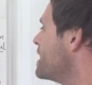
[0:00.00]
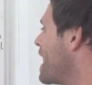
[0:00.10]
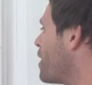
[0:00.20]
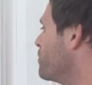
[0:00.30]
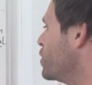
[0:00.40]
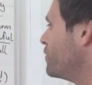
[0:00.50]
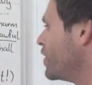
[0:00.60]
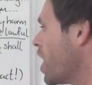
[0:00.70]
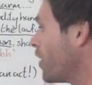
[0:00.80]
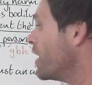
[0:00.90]
Now
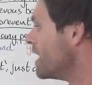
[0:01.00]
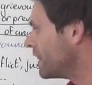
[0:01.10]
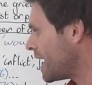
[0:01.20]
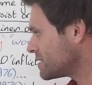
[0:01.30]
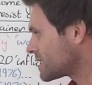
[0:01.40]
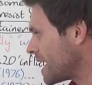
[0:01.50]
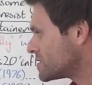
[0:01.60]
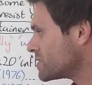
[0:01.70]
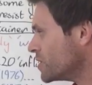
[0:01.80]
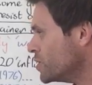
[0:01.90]
moving on, let's
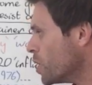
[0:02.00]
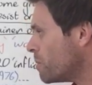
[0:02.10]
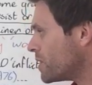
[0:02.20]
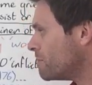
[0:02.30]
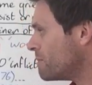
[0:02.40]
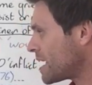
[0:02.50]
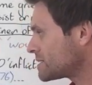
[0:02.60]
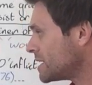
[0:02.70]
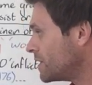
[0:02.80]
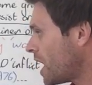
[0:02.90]
get to the nub of the
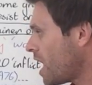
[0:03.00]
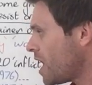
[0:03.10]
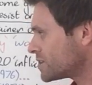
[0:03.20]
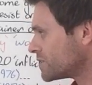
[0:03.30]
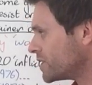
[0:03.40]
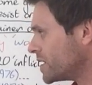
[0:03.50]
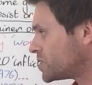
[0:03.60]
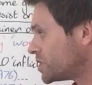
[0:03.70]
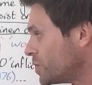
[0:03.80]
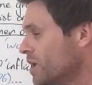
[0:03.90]
matter, the heart of the
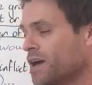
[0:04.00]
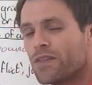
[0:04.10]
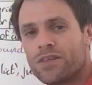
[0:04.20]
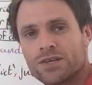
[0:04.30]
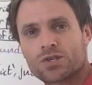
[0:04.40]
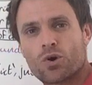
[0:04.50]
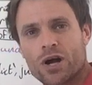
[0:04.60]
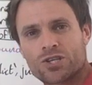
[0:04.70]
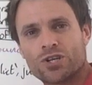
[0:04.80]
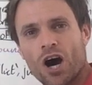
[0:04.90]
issue, this
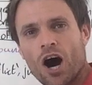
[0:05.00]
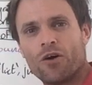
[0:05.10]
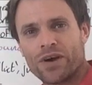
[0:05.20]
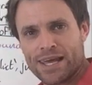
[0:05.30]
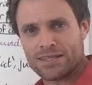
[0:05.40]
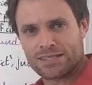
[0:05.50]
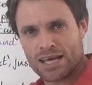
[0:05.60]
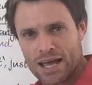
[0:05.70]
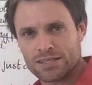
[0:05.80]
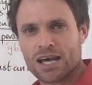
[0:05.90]
question of
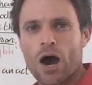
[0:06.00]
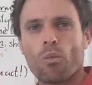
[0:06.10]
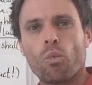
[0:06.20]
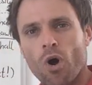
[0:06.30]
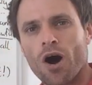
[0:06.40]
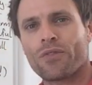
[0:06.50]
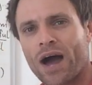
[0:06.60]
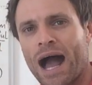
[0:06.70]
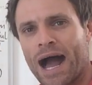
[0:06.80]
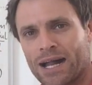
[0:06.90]
intent and what
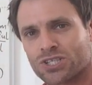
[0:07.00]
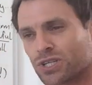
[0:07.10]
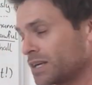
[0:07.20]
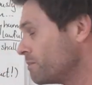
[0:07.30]
that actually